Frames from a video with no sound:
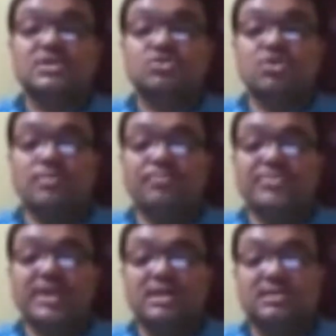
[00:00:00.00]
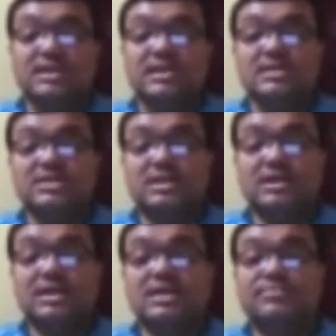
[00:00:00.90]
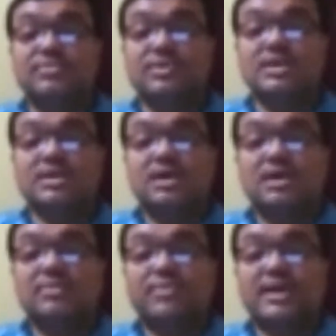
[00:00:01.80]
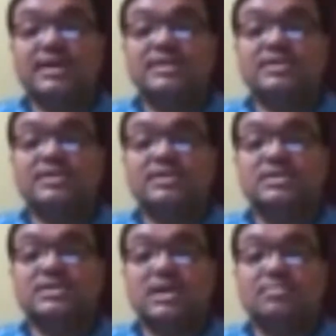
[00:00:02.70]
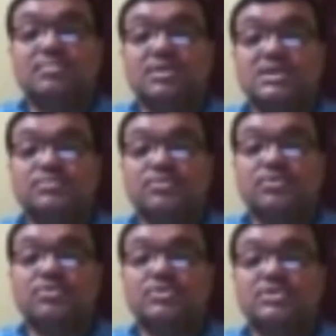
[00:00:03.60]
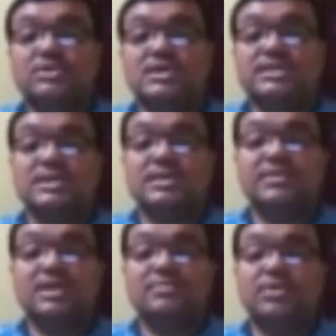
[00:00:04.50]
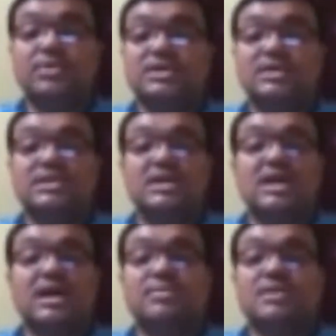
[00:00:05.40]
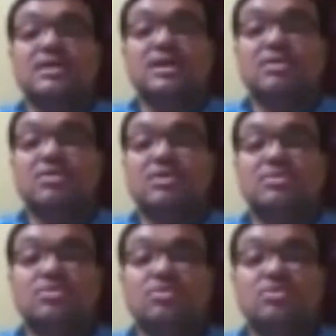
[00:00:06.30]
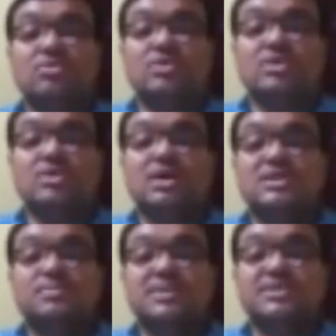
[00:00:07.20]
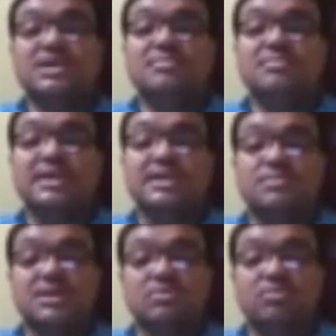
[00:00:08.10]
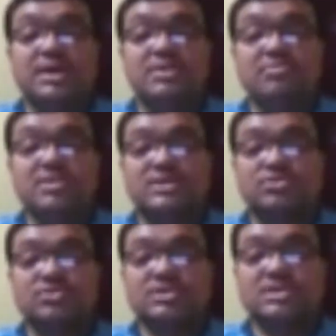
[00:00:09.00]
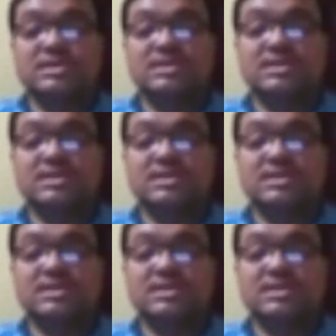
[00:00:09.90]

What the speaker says: So in general, if we find these numbers 4, 3, 7, and 40, they have got no special meanings, but when we associate these